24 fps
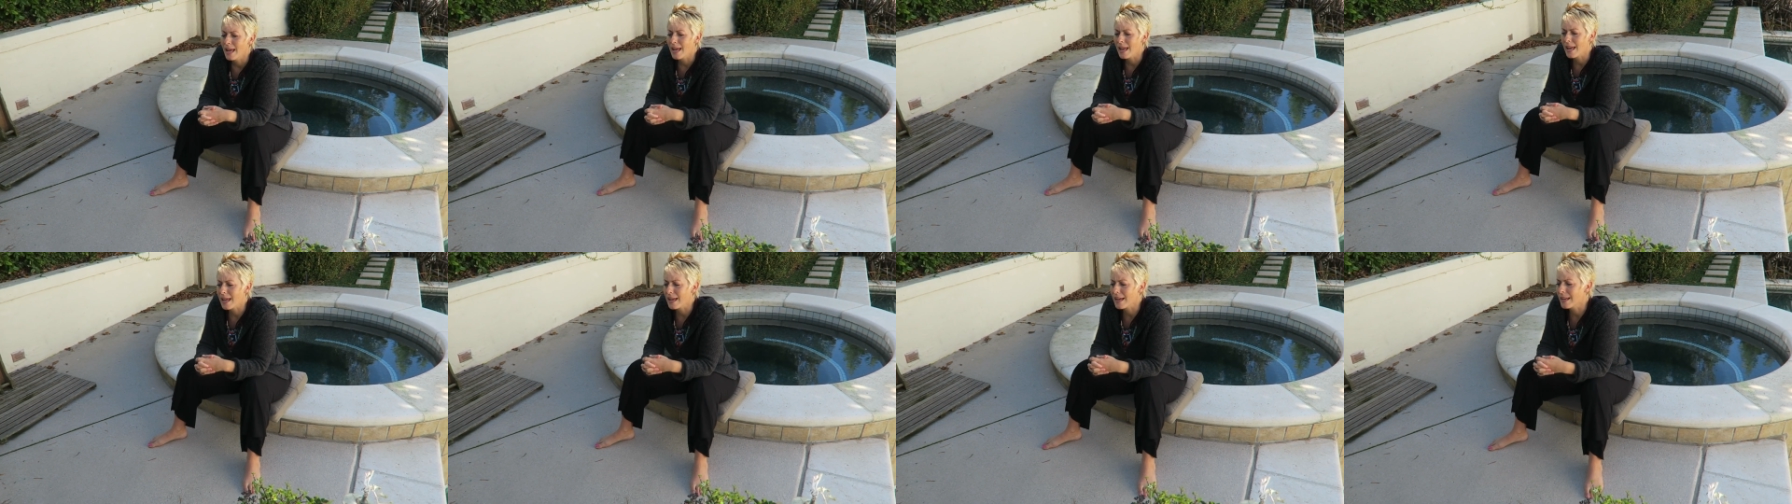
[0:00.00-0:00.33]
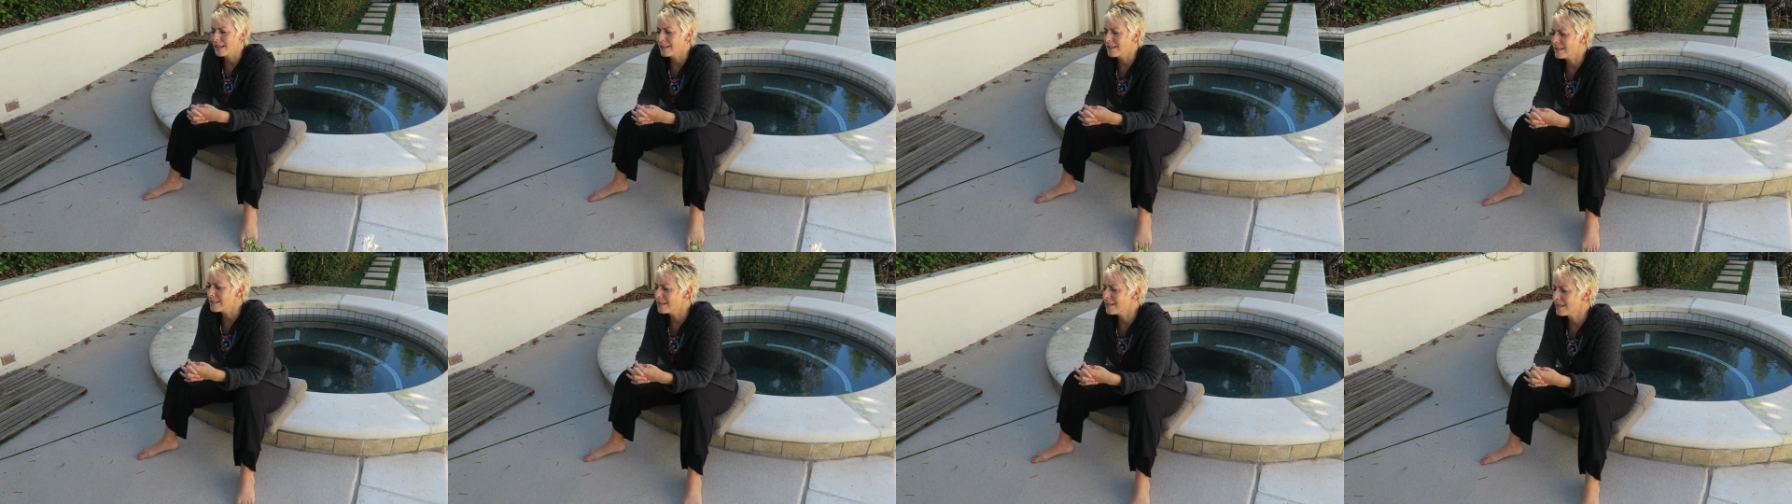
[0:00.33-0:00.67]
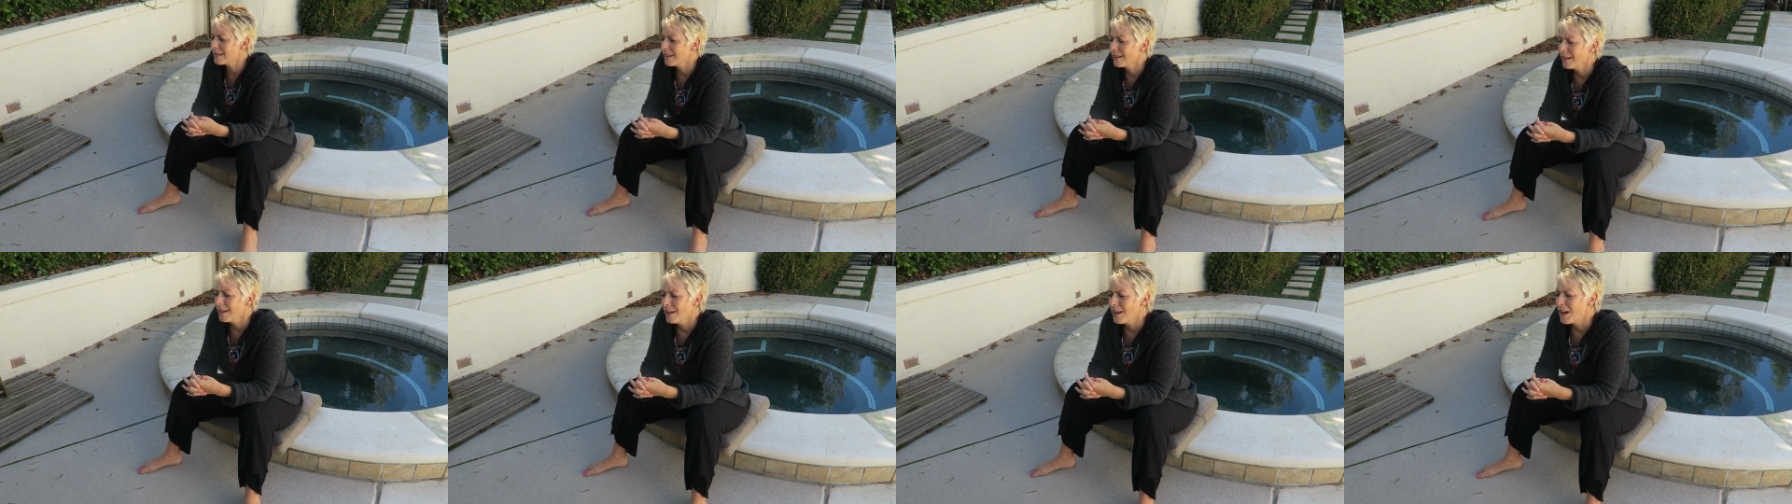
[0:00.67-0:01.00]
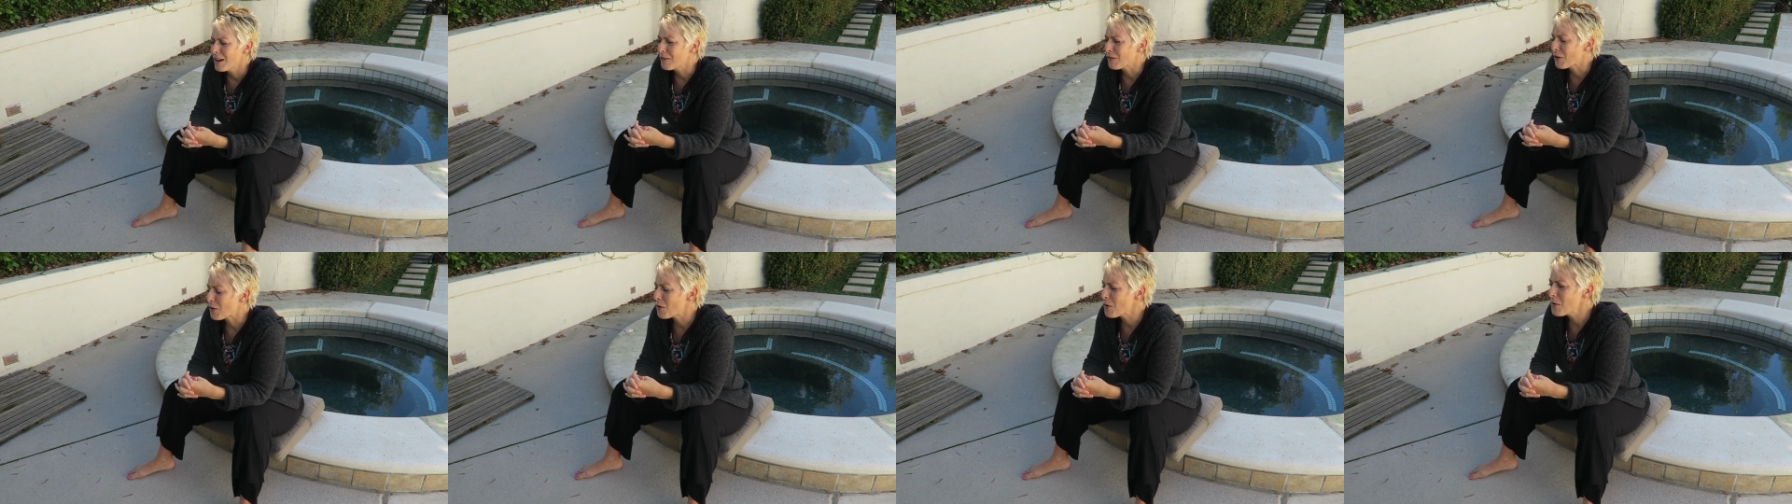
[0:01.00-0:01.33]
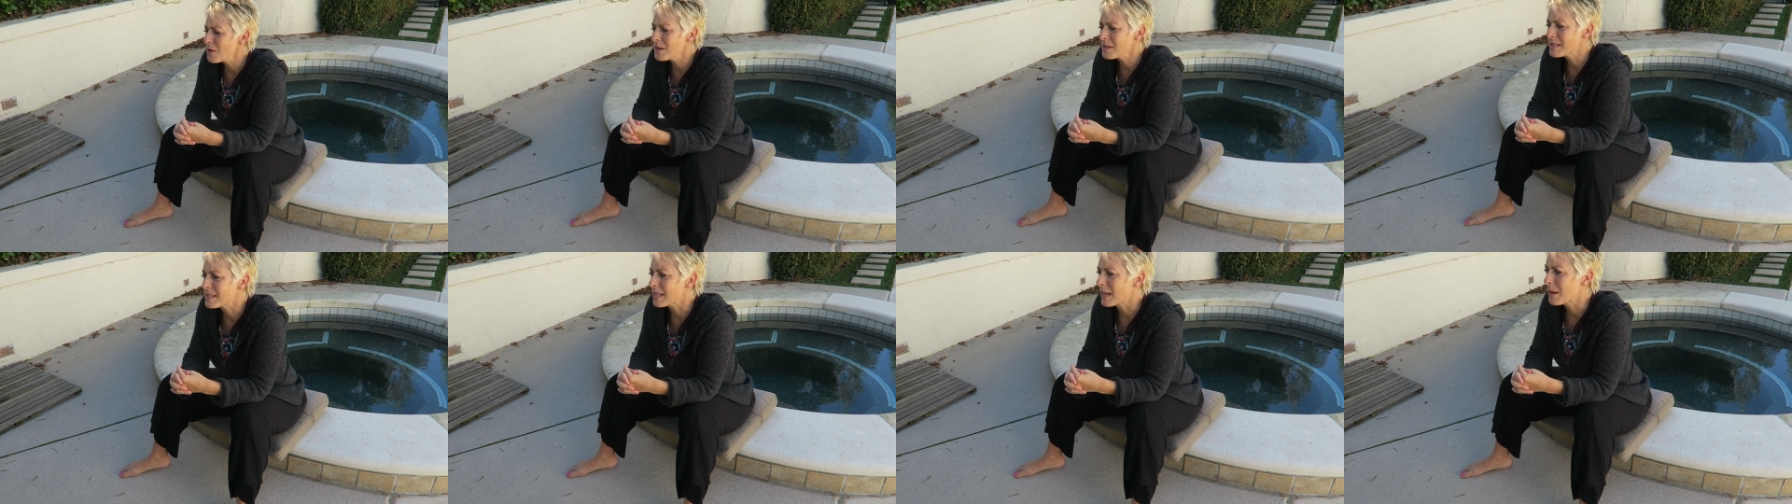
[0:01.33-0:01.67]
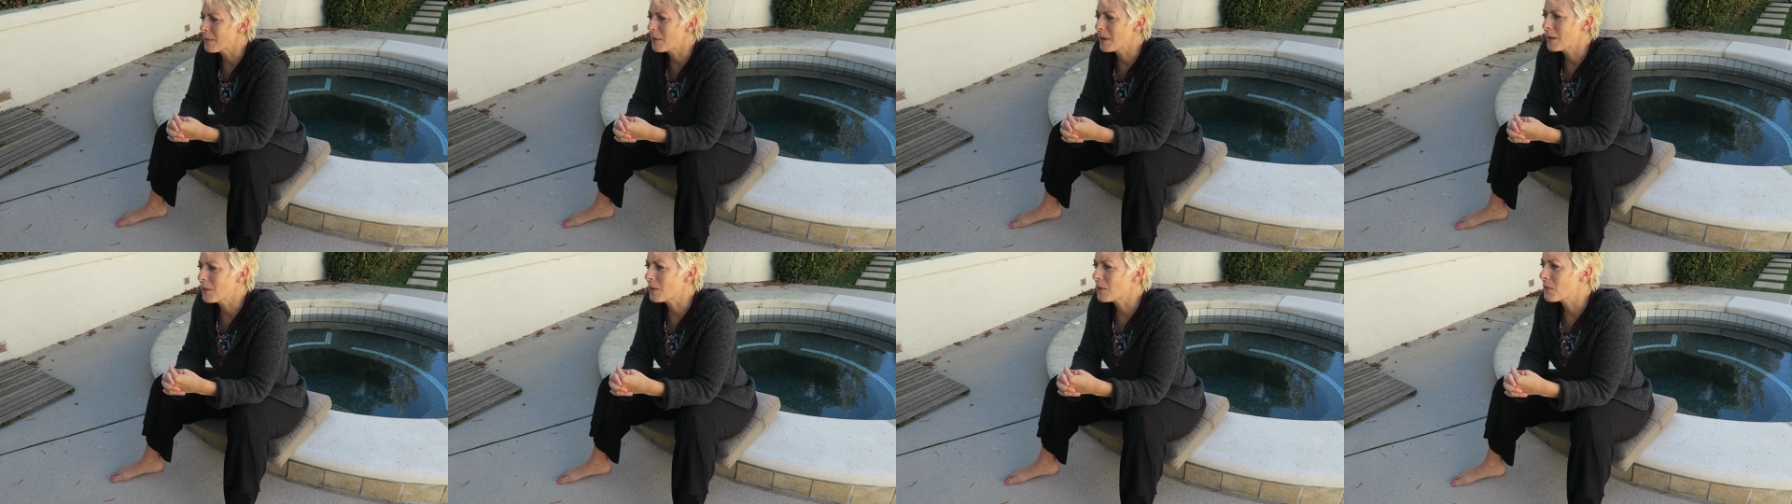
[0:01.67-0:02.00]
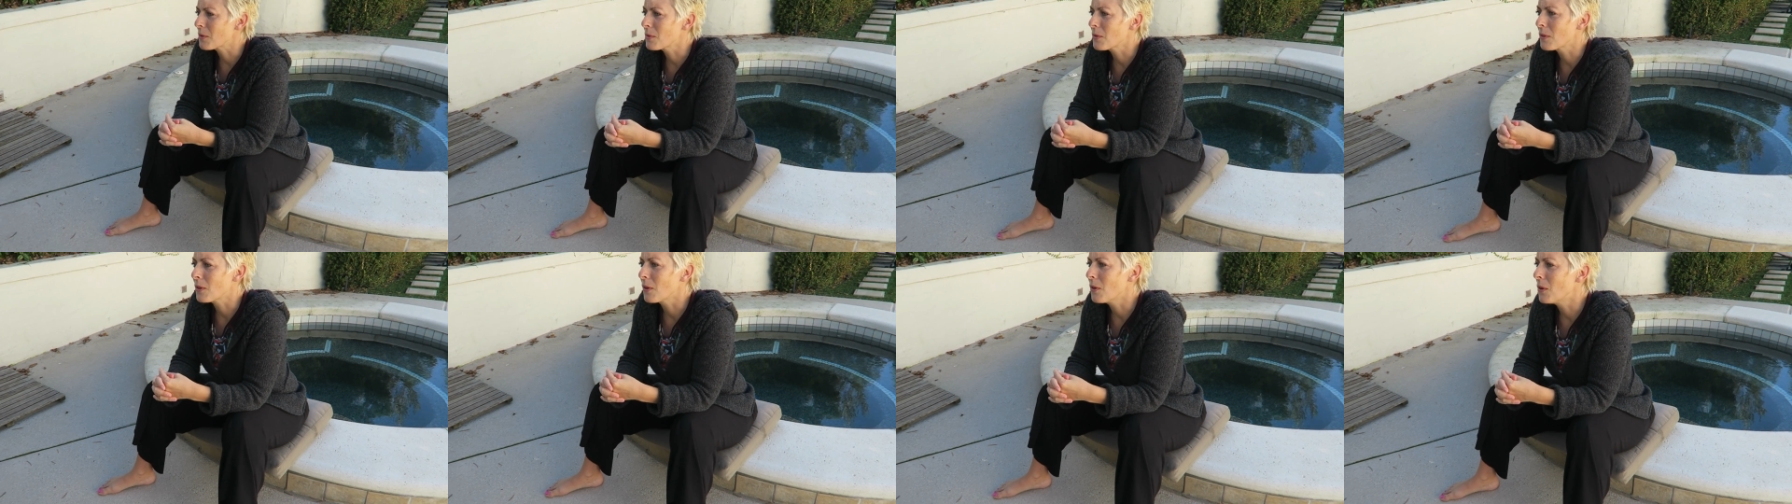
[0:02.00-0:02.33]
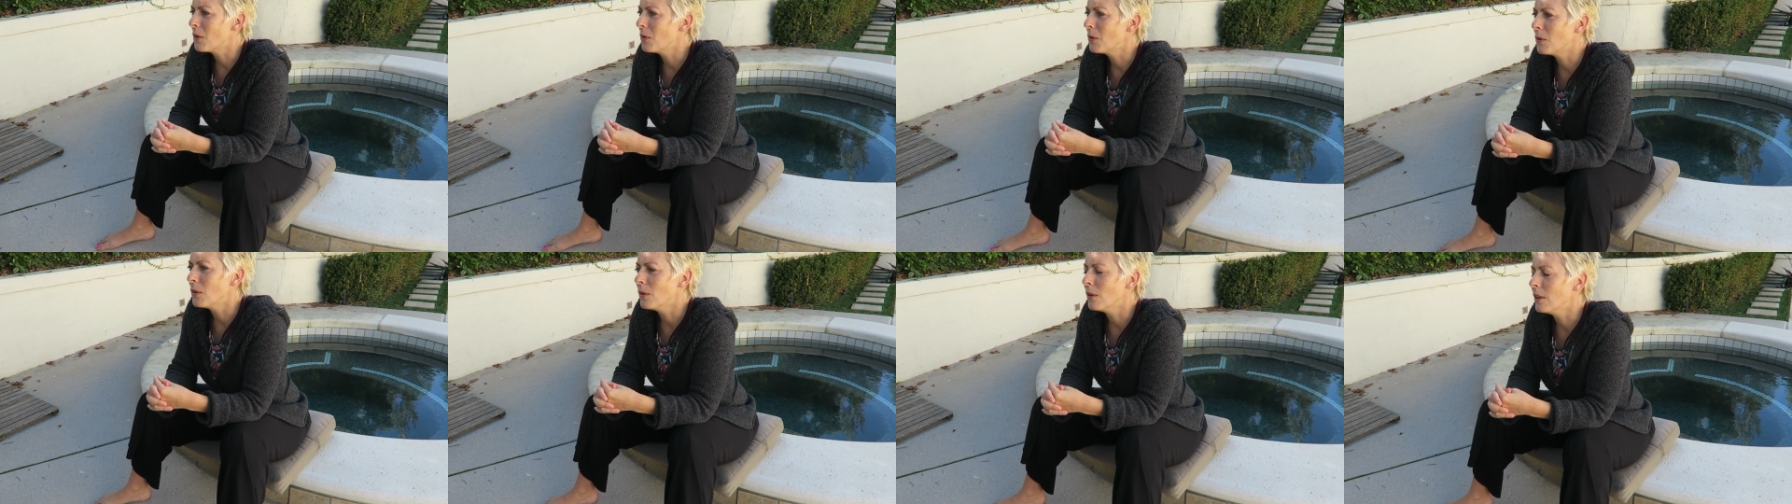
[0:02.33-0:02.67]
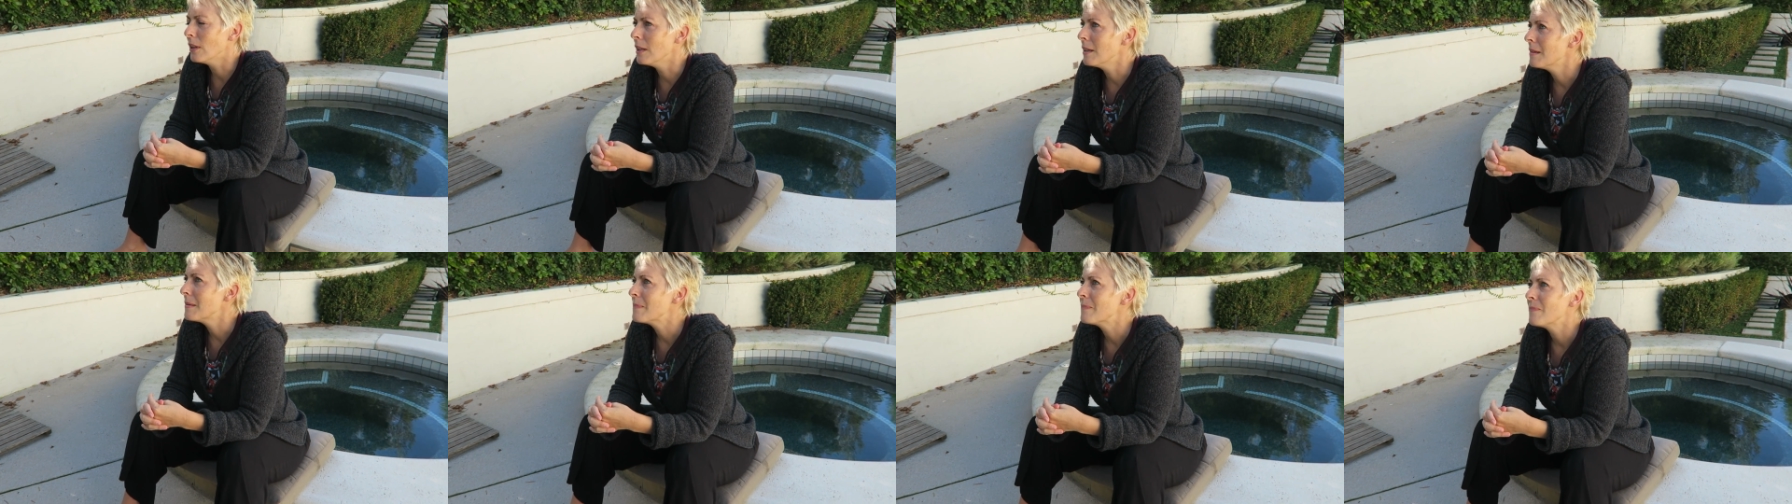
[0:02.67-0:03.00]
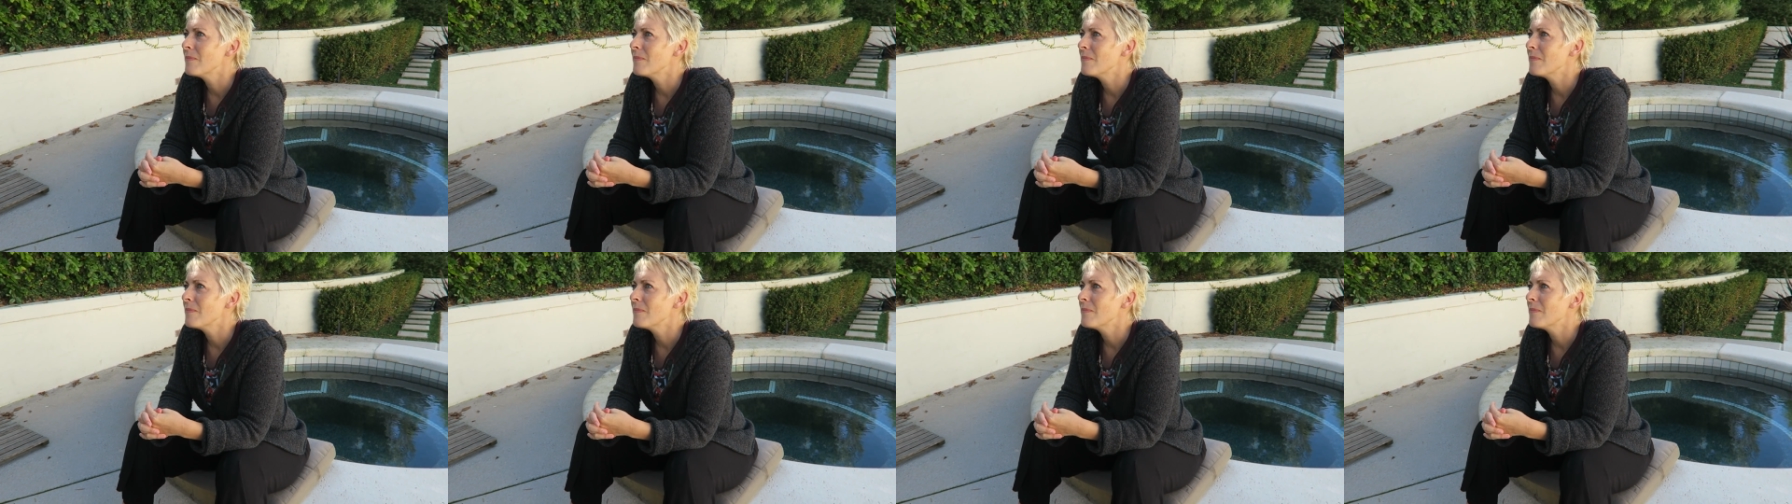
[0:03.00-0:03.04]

And of course I went through the whole,